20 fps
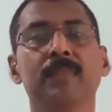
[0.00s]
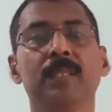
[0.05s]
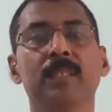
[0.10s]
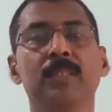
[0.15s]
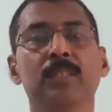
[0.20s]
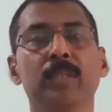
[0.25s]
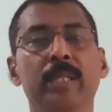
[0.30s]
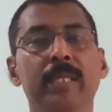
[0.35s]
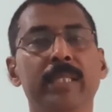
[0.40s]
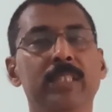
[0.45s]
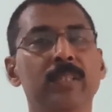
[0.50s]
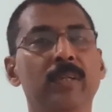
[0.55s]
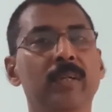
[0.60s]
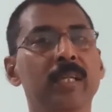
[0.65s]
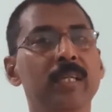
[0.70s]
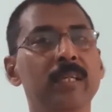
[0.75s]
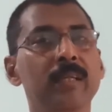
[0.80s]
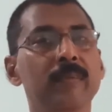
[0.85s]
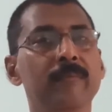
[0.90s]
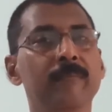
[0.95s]
So
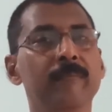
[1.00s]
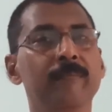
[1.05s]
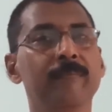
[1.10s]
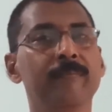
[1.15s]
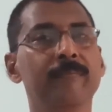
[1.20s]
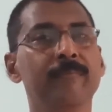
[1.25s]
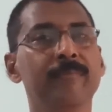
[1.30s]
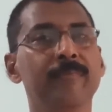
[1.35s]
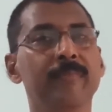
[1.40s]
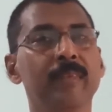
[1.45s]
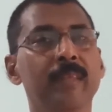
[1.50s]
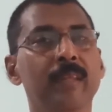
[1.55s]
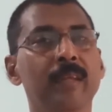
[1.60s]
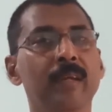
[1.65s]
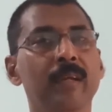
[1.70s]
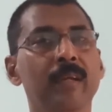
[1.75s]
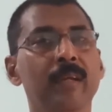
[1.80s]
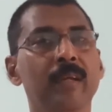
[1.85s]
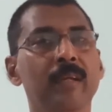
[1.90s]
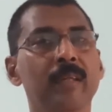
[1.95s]
naturally,
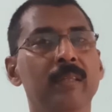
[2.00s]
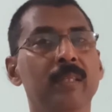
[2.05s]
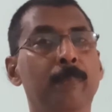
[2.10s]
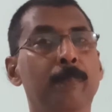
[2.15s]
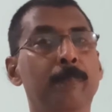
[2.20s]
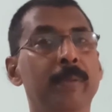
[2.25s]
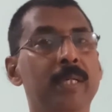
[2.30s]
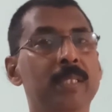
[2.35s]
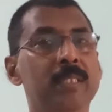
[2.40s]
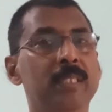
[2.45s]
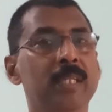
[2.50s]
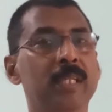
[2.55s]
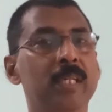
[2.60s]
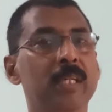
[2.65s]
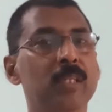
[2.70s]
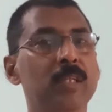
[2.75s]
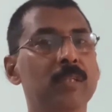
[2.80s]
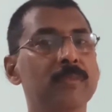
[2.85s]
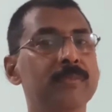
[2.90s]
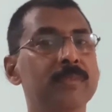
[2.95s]
the
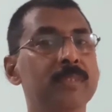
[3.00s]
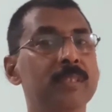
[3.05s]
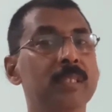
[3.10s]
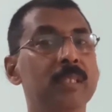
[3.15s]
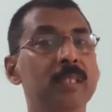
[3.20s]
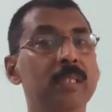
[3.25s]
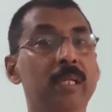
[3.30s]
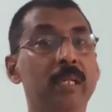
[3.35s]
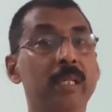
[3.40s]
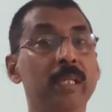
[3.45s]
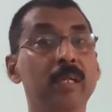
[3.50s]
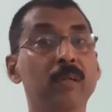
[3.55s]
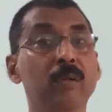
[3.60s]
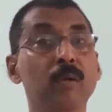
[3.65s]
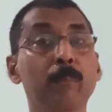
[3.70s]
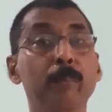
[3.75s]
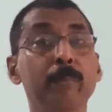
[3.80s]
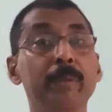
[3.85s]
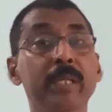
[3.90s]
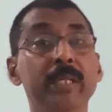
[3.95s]
percentage of
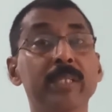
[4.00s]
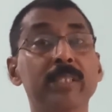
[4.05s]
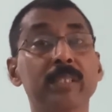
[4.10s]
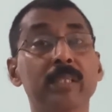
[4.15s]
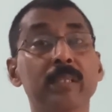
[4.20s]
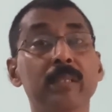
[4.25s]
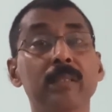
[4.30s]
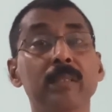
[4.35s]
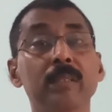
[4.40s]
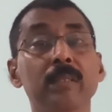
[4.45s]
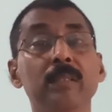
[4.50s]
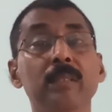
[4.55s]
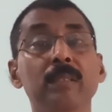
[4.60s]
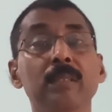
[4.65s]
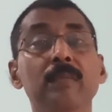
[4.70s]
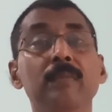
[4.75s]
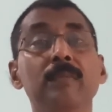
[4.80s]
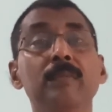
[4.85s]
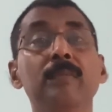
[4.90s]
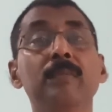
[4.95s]
recombination
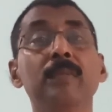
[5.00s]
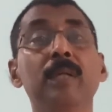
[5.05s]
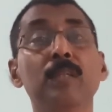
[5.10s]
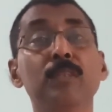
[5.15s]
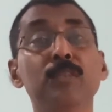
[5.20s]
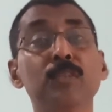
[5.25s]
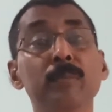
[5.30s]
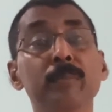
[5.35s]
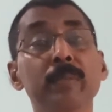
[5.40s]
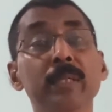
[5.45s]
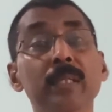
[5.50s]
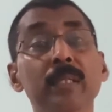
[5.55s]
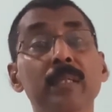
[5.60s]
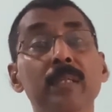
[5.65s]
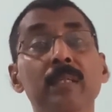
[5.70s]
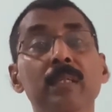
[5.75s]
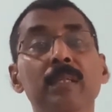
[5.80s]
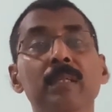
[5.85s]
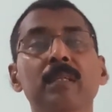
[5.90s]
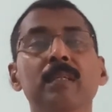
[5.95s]
would also be
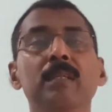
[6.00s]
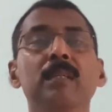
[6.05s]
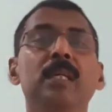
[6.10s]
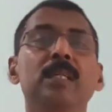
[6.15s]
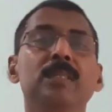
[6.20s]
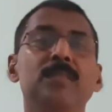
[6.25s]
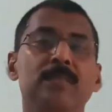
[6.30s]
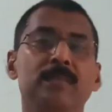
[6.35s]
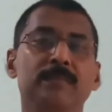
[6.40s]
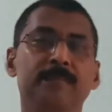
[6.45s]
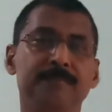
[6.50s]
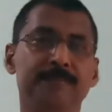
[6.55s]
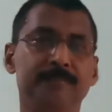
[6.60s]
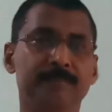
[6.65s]
less.